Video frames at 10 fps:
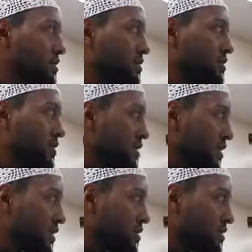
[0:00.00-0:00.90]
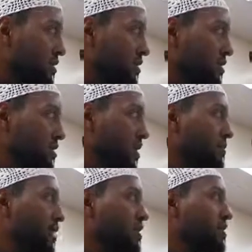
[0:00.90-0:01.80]
Basit.
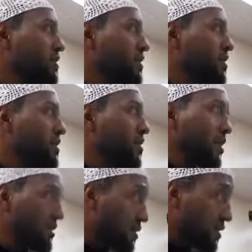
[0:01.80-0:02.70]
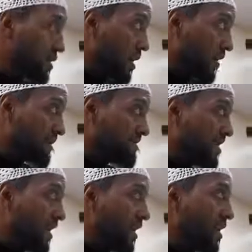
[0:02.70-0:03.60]
Nothing major. You don't know that?
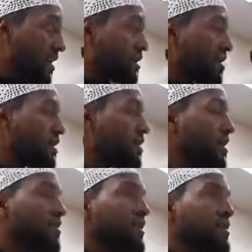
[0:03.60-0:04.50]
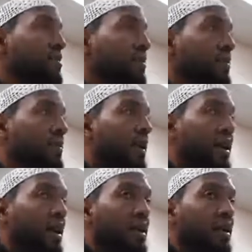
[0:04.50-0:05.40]
And there's other narrations on Imam
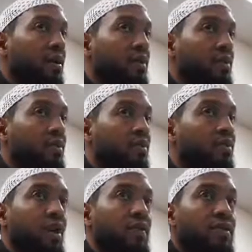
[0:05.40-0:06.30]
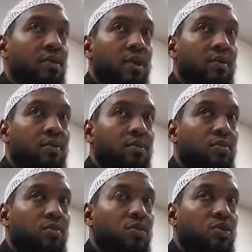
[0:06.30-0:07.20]
Malik. People traveled to see him
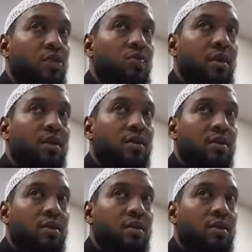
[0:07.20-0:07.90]
2 months.